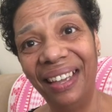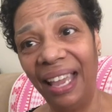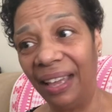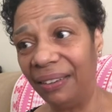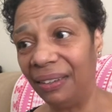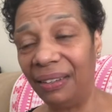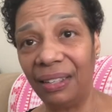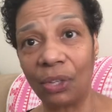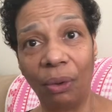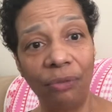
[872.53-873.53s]
And
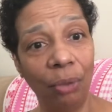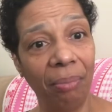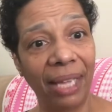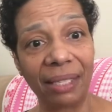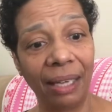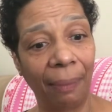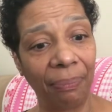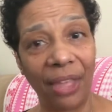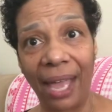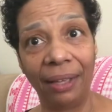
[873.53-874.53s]
so if you mess
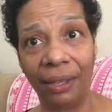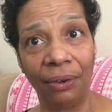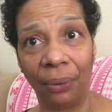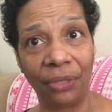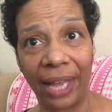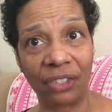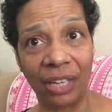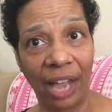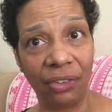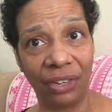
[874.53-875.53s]
up, that's
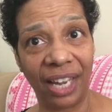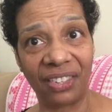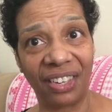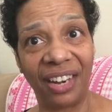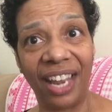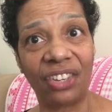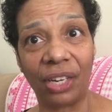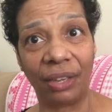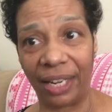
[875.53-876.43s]
not your destination.